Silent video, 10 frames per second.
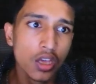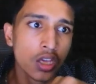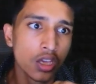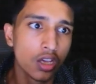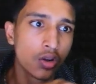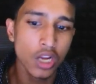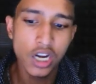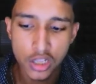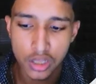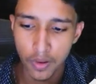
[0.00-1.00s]
he
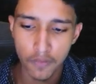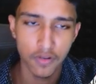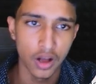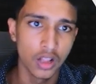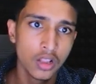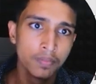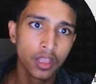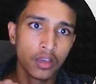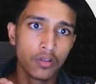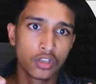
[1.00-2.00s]
created the profile,
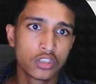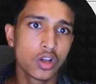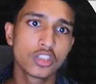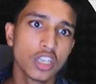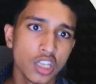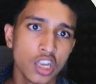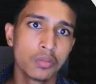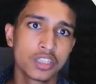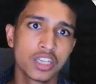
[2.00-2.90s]
he was not sending any